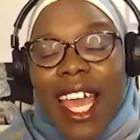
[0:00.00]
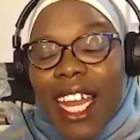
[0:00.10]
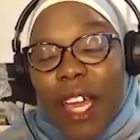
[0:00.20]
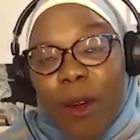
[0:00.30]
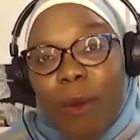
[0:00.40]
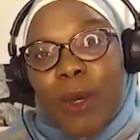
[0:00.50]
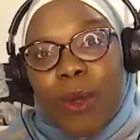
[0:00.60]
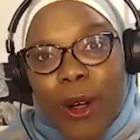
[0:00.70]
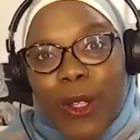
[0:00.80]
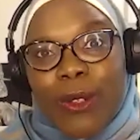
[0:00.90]
And I hope you will
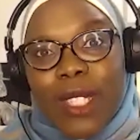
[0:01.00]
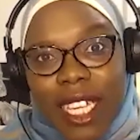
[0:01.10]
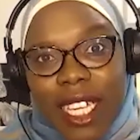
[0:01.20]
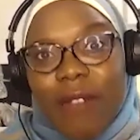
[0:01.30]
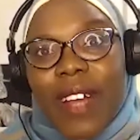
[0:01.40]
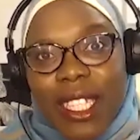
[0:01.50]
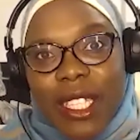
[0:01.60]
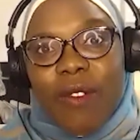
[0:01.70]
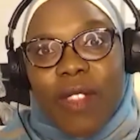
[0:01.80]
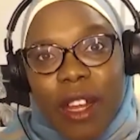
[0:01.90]
also take
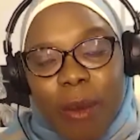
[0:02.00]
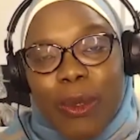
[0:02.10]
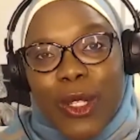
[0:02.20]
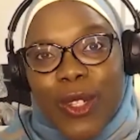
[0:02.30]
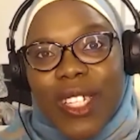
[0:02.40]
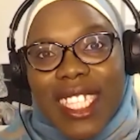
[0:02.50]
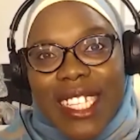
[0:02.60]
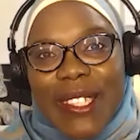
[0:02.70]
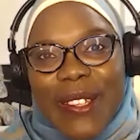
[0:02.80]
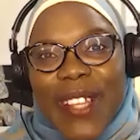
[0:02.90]
advantage of that opportunity
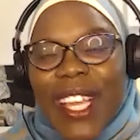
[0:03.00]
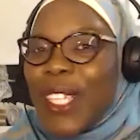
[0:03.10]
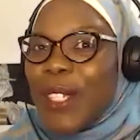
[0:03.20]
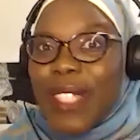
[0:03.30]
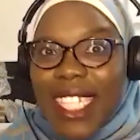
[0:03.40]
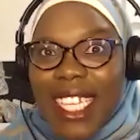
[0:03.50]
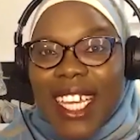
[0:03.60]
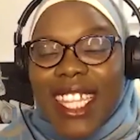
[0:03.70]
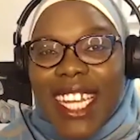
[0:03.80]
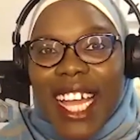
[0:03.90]
too. So we'll see you
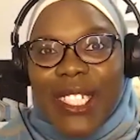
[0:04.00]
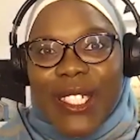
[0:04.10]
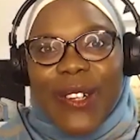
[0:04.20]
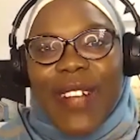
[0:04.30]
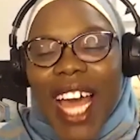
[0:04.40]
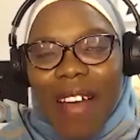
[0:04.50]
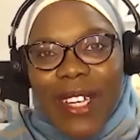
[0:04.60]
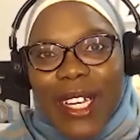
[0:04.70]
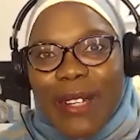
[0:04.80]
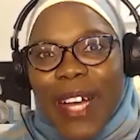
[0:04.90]
in the next show. Have a
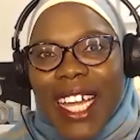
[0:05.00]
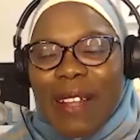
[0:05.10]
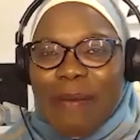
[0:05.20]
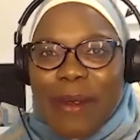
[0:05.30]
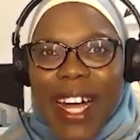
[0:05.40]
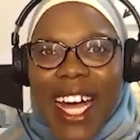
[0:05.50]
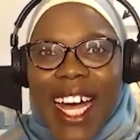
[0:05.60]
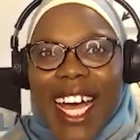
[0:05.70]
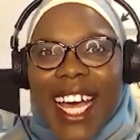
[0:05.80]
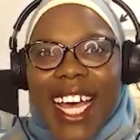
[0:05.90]
good one.
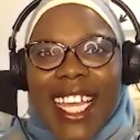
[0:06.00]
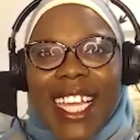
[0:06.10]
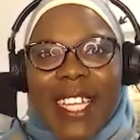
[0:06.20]
Bye-bye.